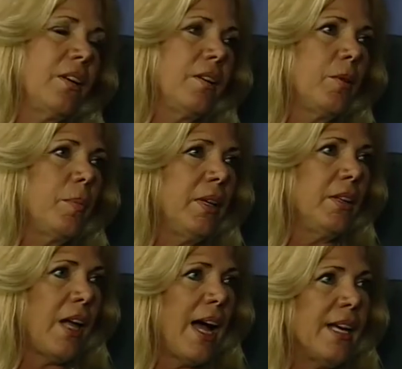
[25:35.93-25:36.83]
there'll be
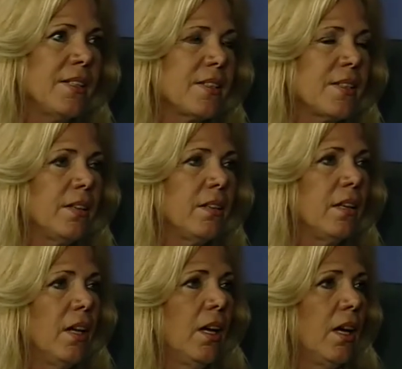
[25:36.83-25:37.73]
lights, and
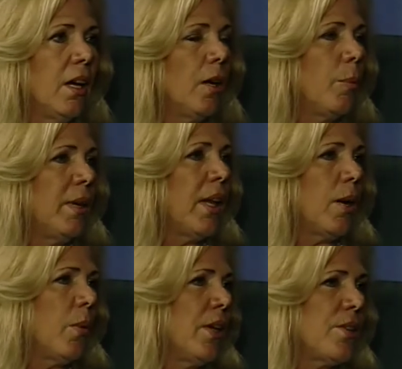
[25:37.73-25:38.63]
it'll be
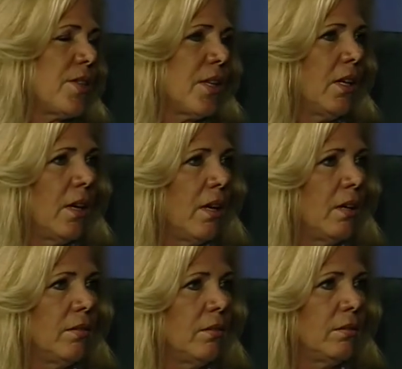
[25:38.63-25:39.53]
like what you see
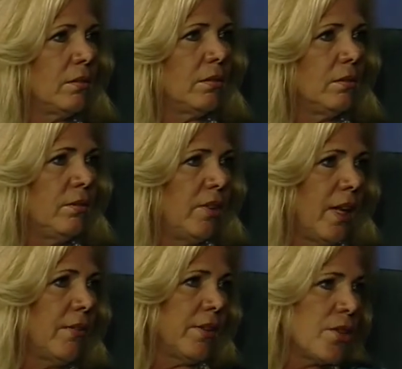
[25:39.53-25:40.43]
on television.